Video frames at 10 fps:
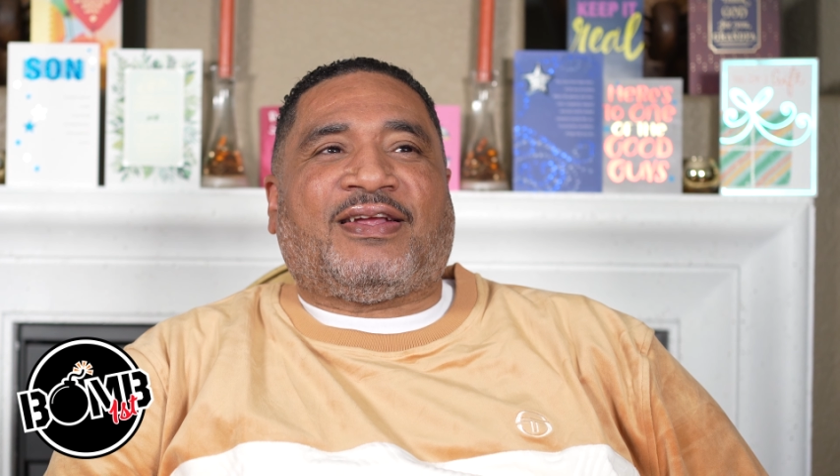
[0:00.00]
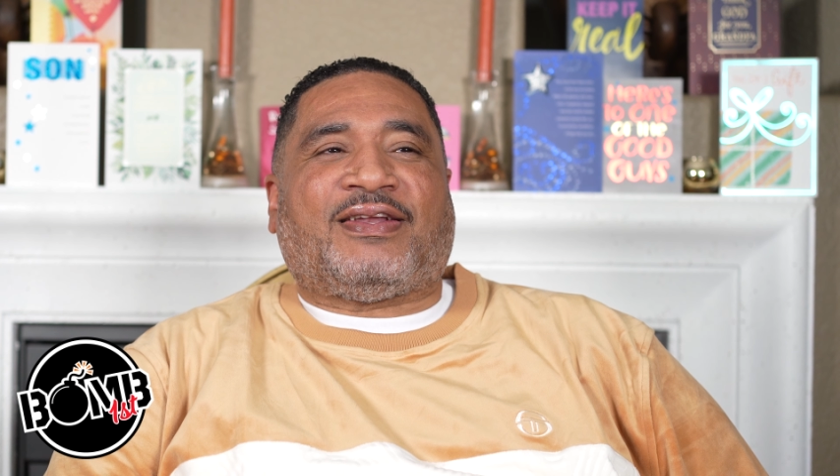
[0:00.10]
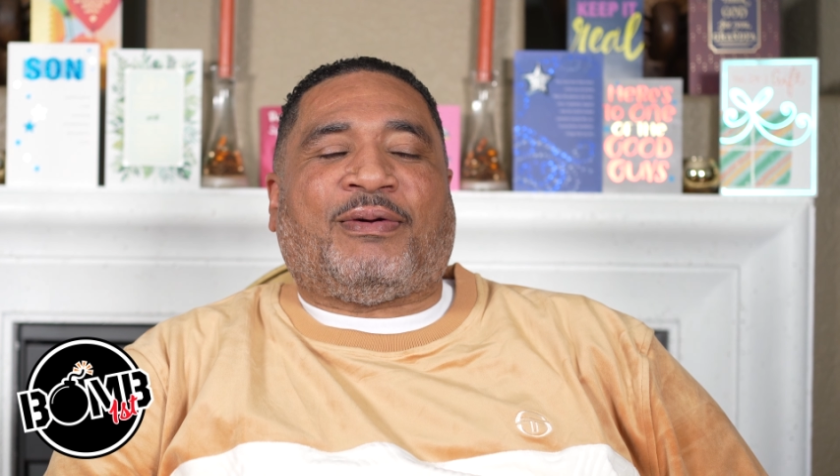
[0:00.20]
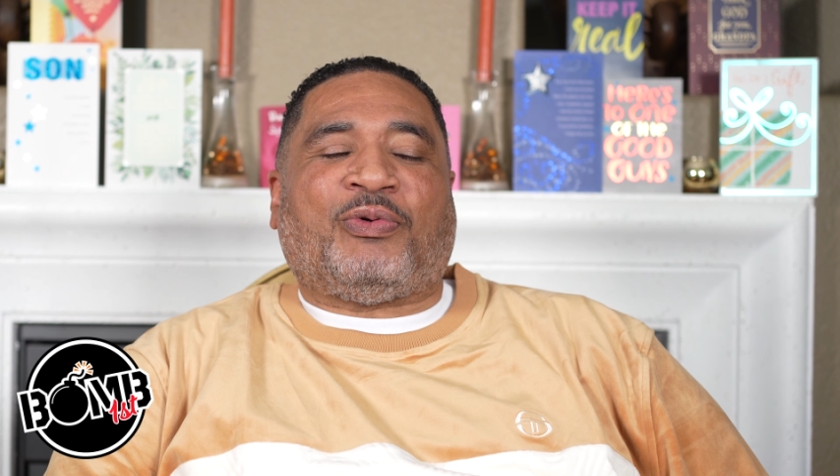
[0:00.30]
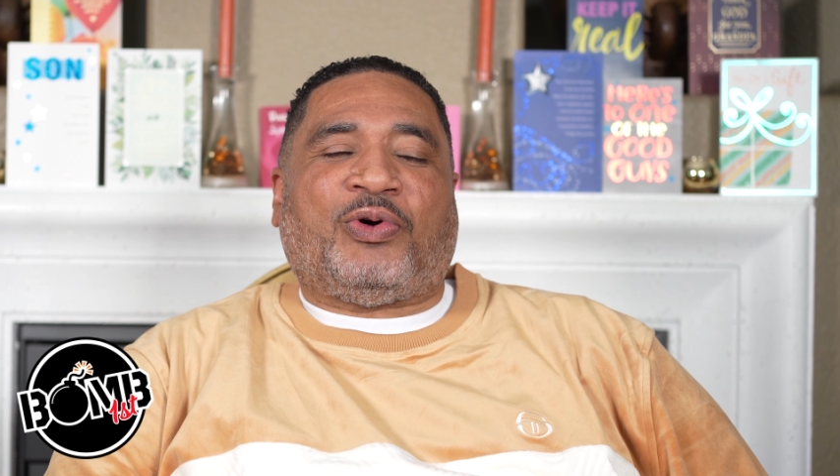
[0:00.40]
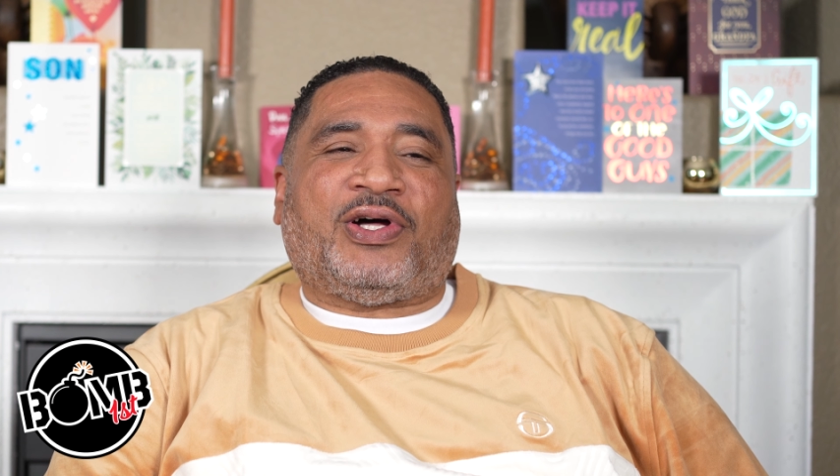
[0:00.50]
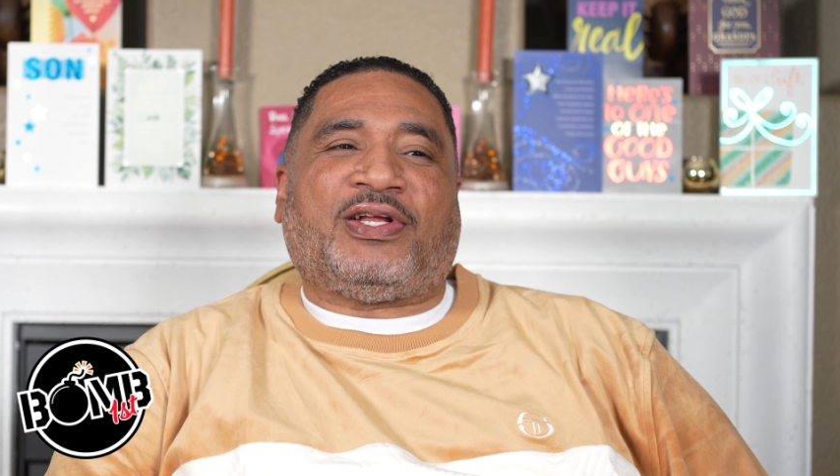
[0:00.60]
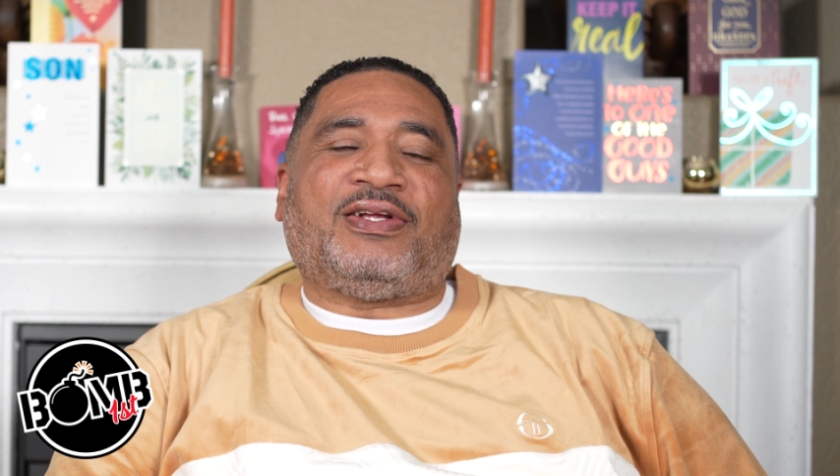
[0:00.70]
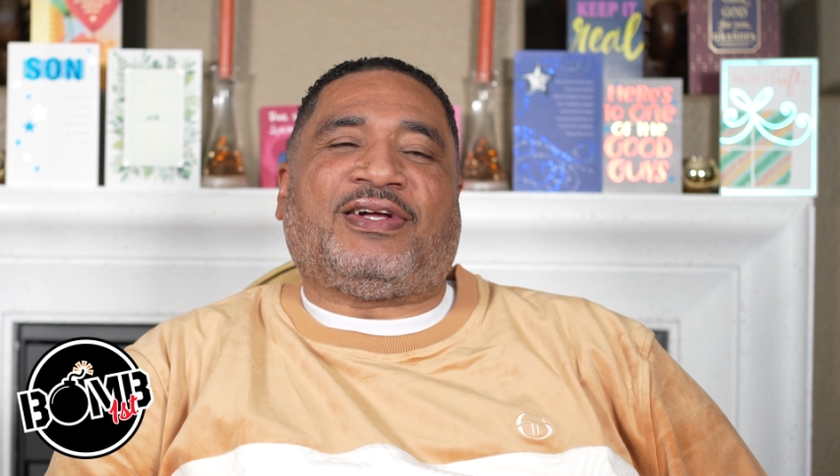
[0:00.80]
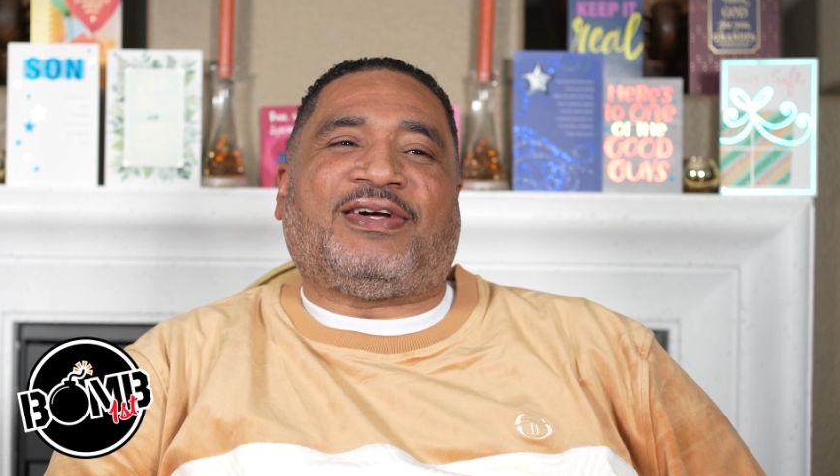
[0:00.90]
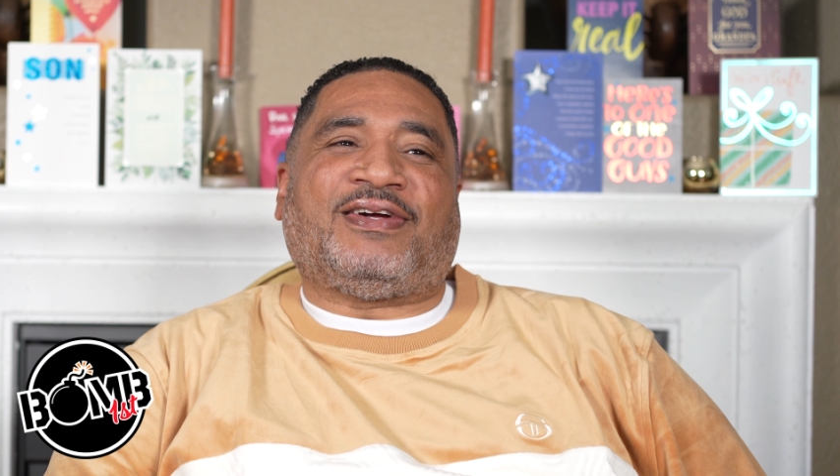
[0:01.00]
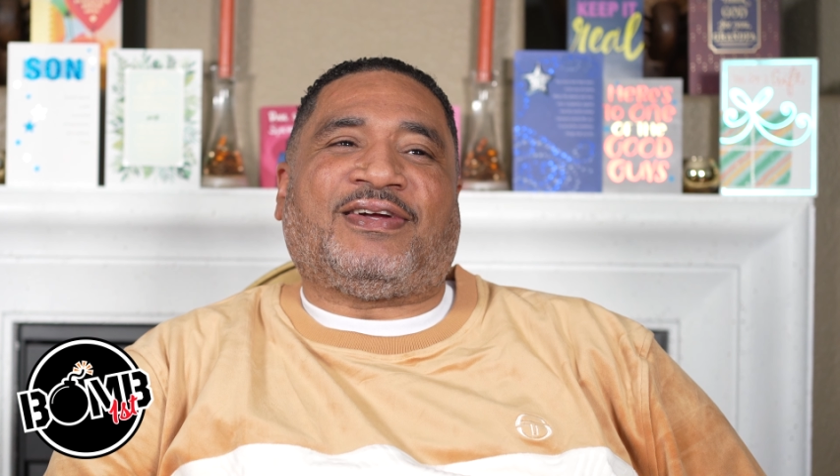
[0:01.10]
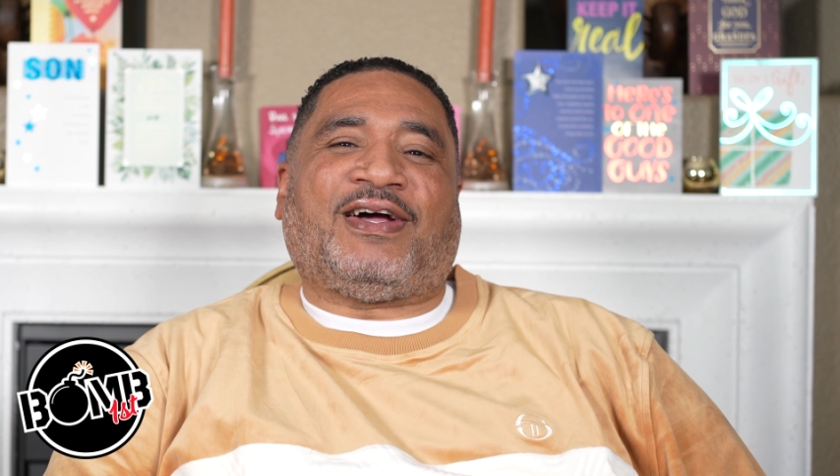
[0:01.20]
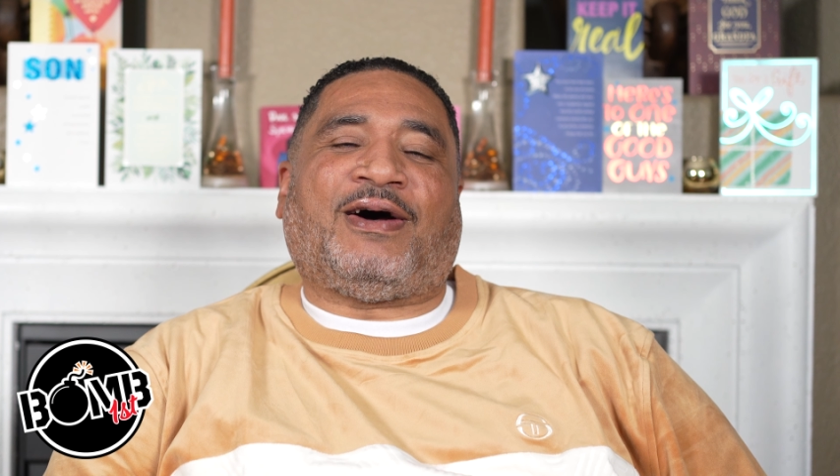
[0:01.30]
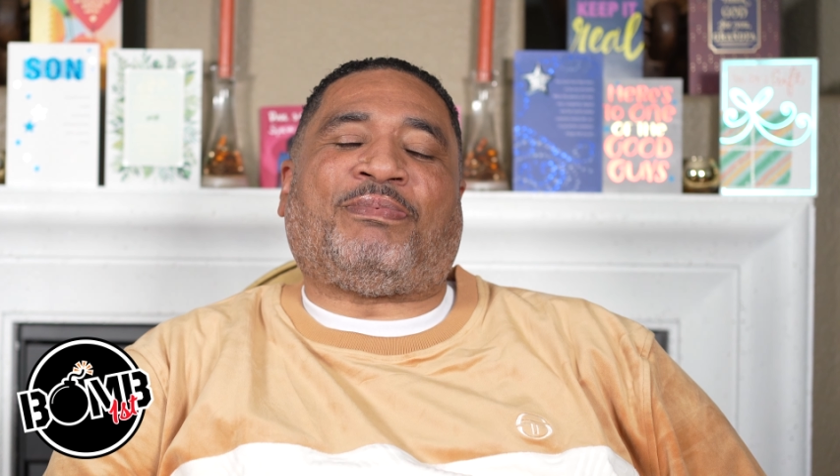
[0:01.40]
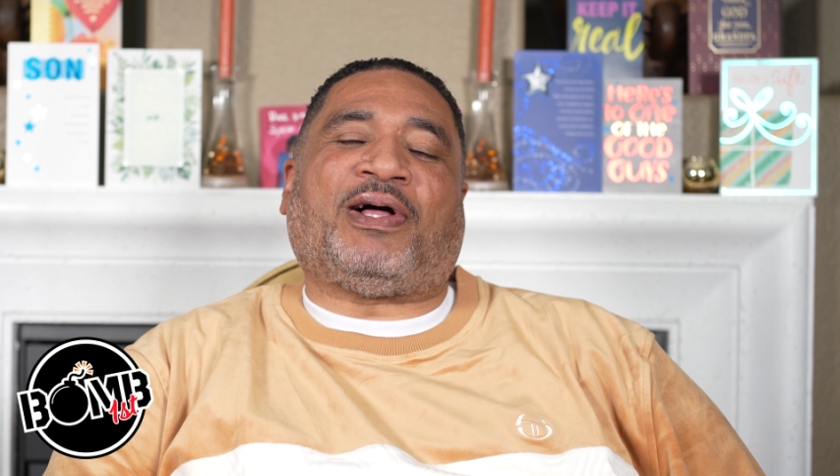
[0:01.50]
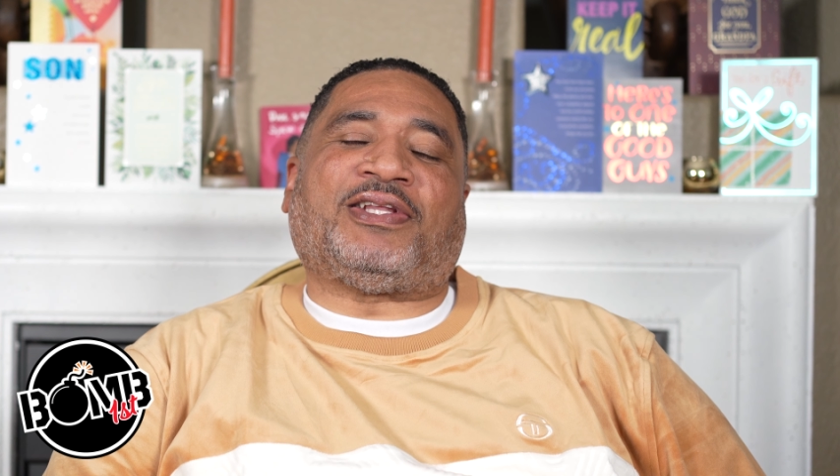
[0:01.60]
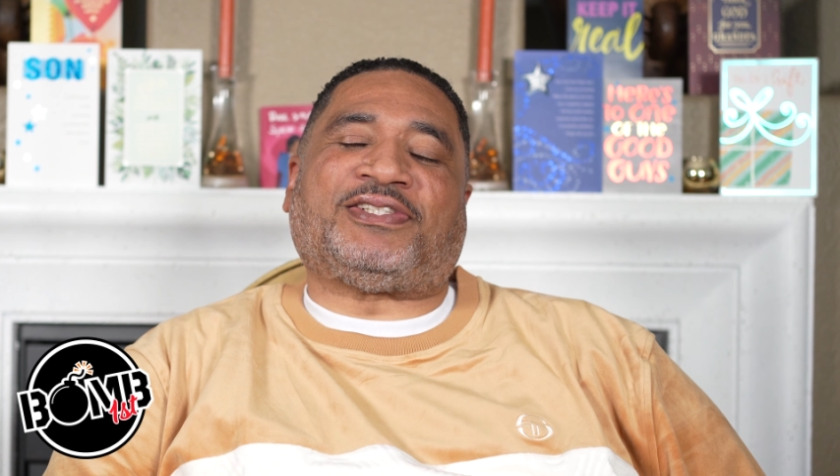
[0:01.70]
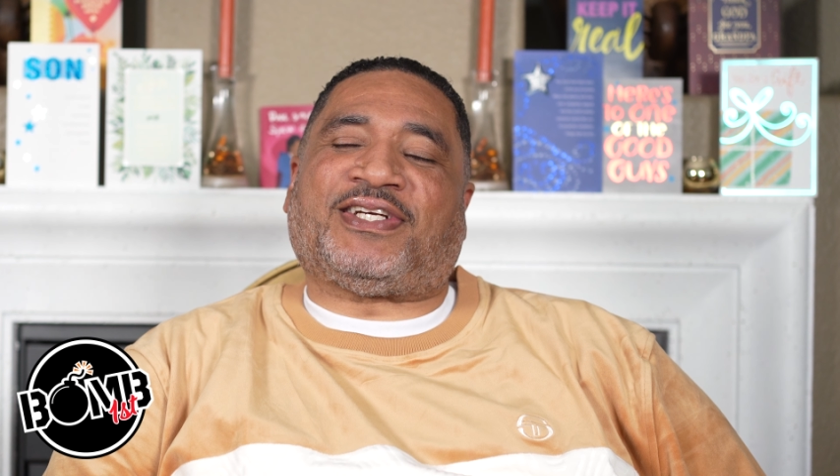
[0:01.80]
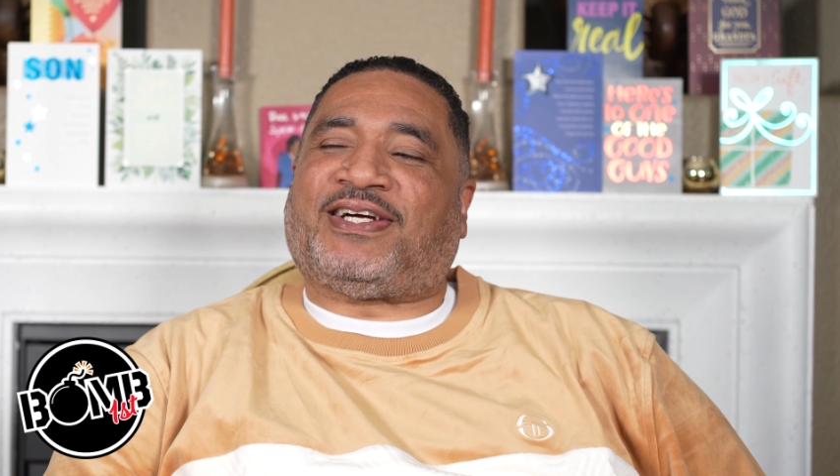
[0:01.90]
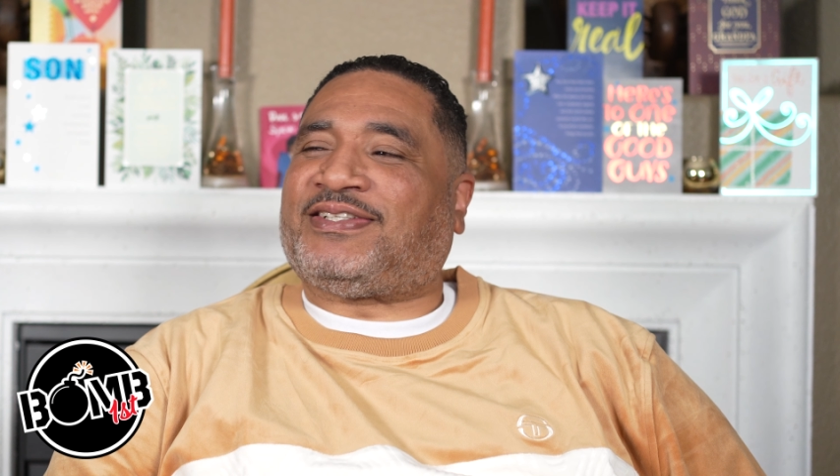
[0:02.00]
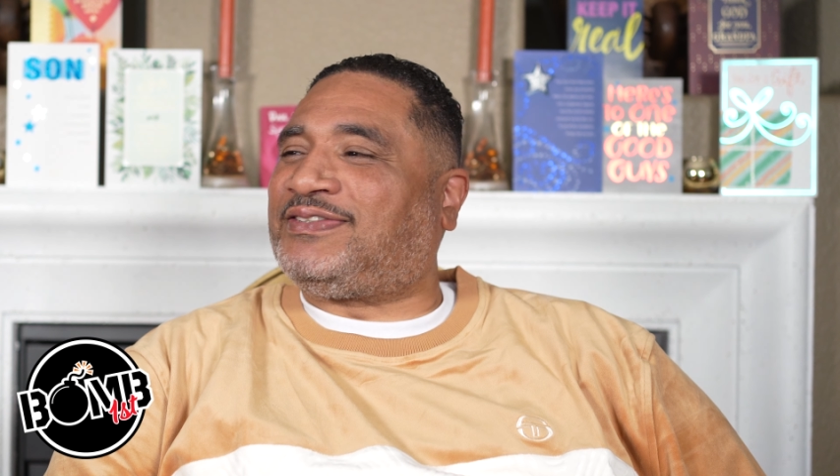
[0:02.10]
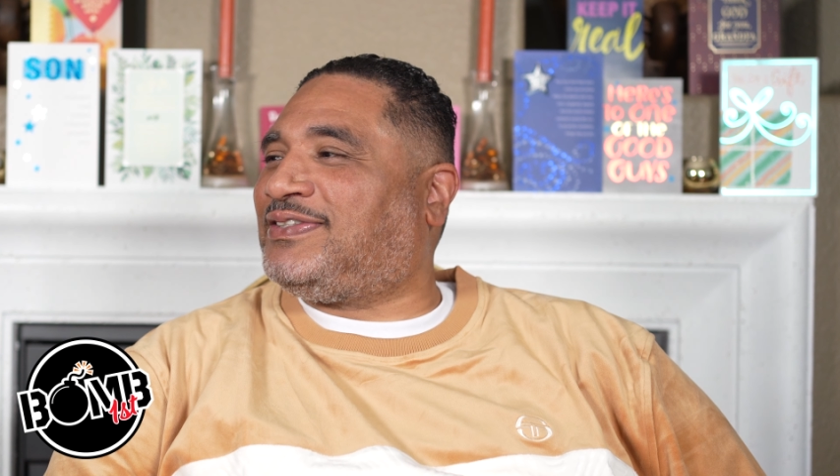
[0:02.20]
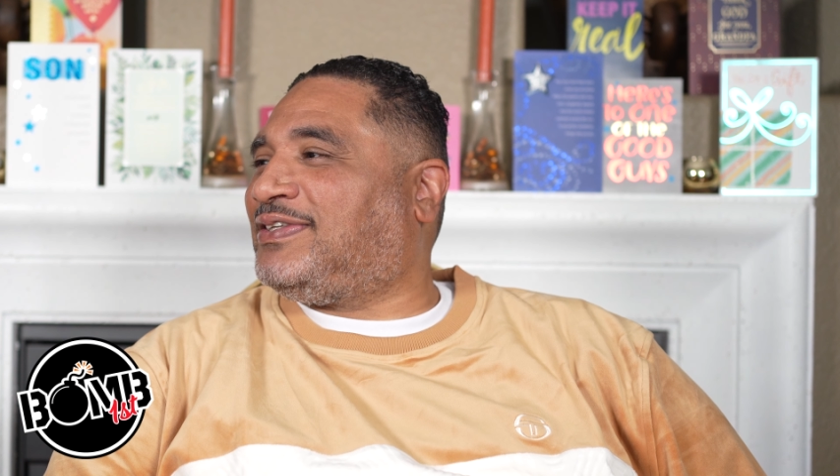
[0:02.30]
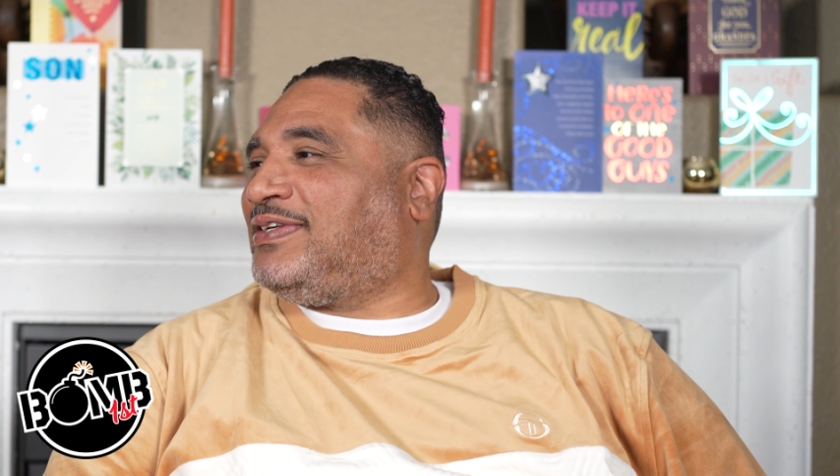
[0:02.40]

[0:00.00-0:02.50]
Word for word: Number one, I apologize.